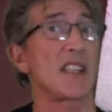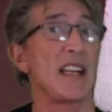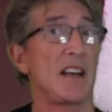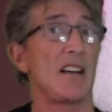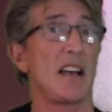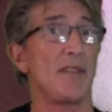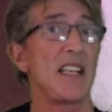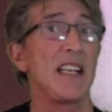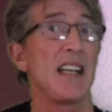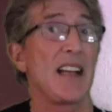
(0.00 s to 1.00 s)
they are heavy.
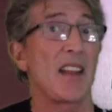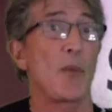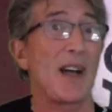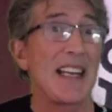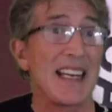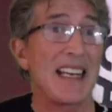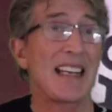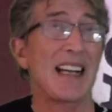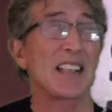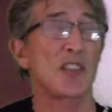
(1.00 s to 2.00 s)
They weigh
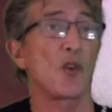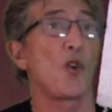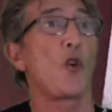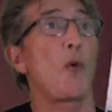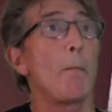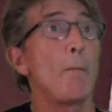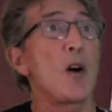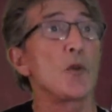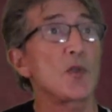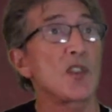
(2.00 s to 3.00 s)
in at
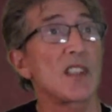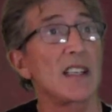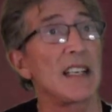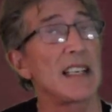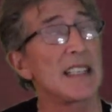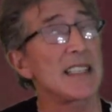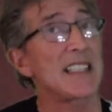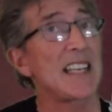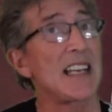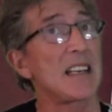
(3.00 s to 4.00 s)
almost
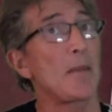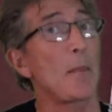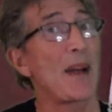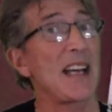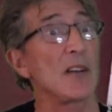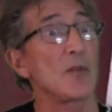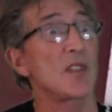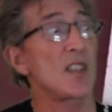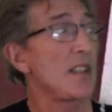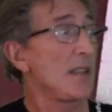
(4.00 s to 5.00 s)

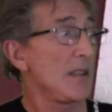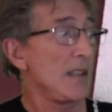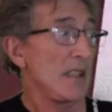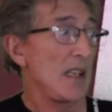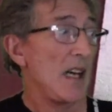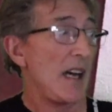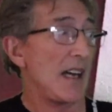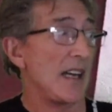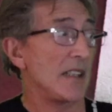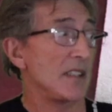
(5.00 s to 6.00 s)
£10,
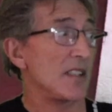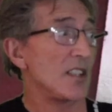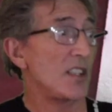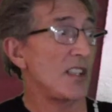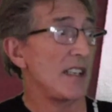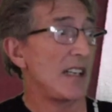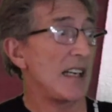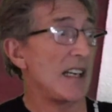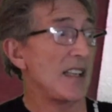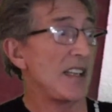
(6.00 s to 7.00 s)
and
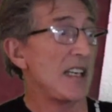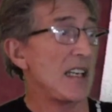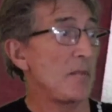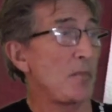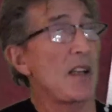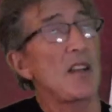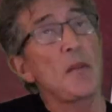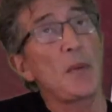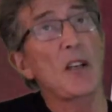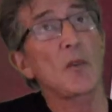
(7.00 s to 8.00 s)
the
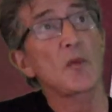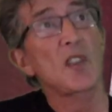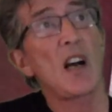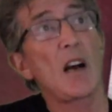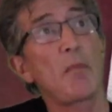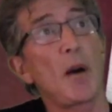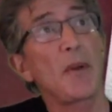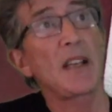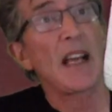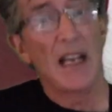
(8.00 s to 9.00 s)
pickups are
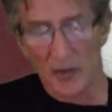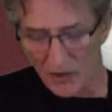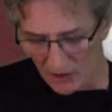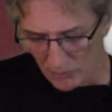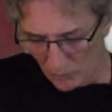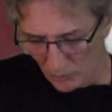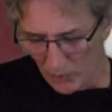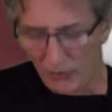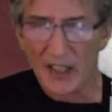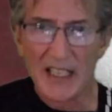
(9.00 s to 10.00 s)
popping out
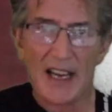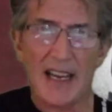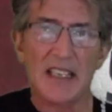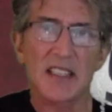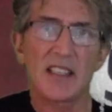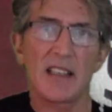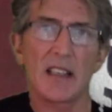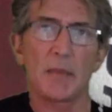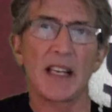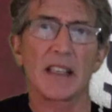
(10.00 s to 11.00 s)
roughly 8 in
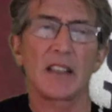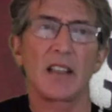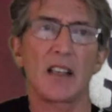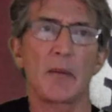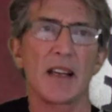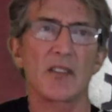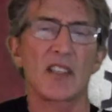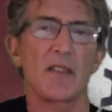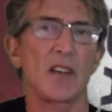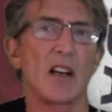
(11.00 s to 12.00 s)
the back and about
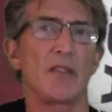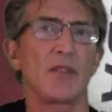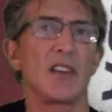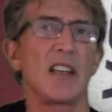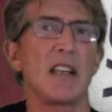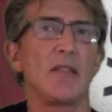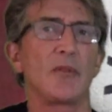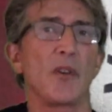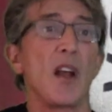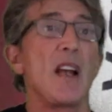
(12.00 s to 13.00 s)
7.5 in the
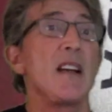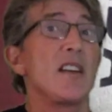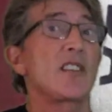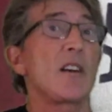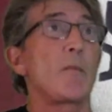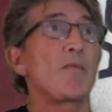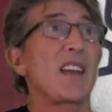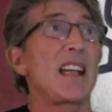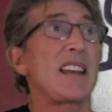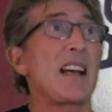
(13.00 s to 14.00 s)
front. So
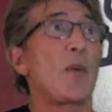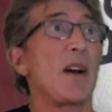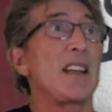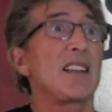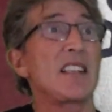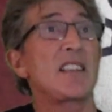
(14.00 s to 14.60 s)
in that way,